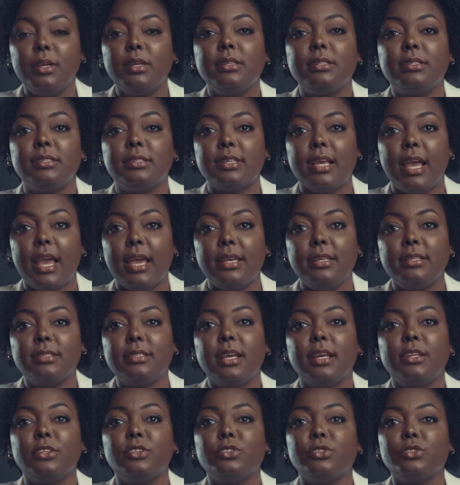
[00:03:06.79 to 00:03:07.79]
size,
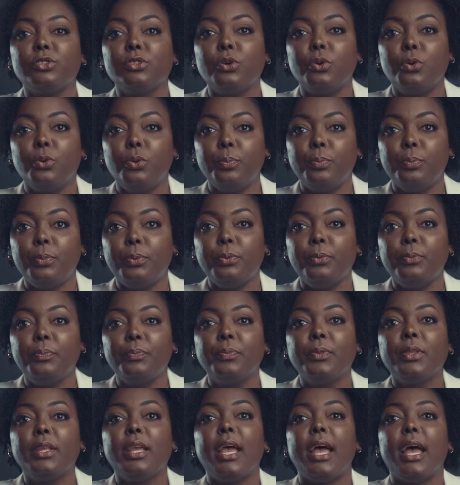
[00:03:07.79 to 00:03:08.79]
and scope
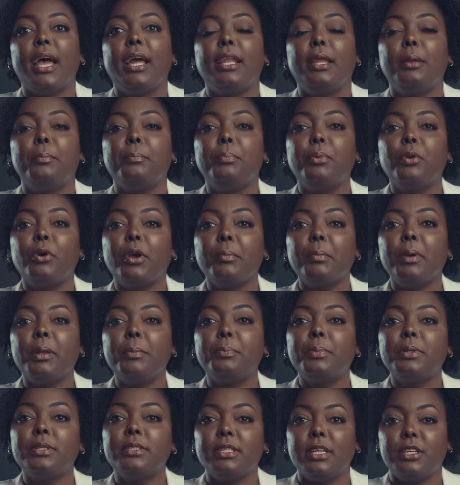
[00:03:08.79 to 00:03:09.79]
and
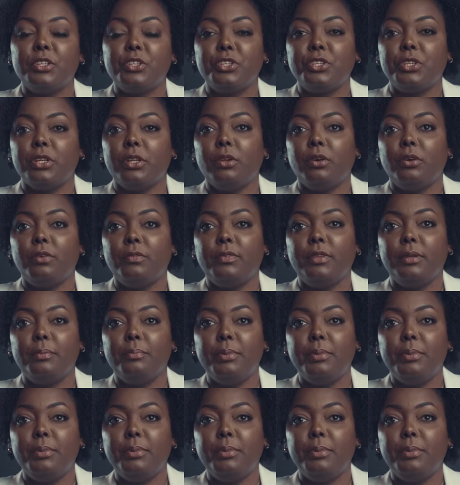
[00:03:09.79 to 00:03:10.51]
employment potential of the